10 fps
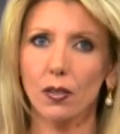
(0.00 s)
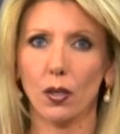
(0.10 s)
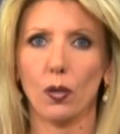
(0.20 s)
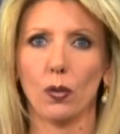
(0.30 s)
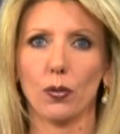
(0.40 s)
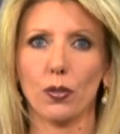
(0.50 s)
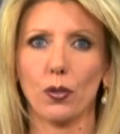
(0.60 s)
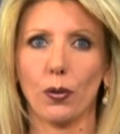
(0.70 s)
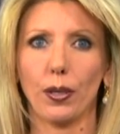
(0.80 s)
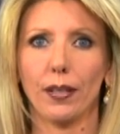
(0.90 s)
the whole
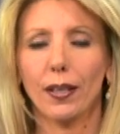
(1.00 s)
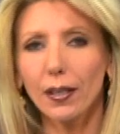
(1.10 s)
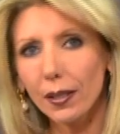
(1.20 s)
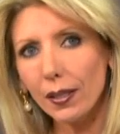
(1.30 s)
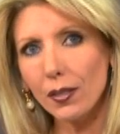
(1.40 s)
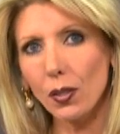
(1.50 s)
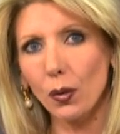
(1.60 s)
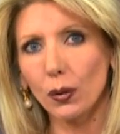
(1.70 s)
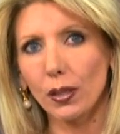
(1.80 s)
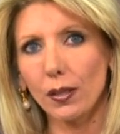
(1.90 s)
story, that he is
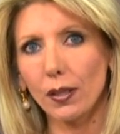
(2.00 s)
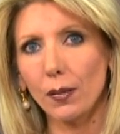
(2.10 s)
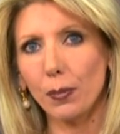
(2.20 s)
holding the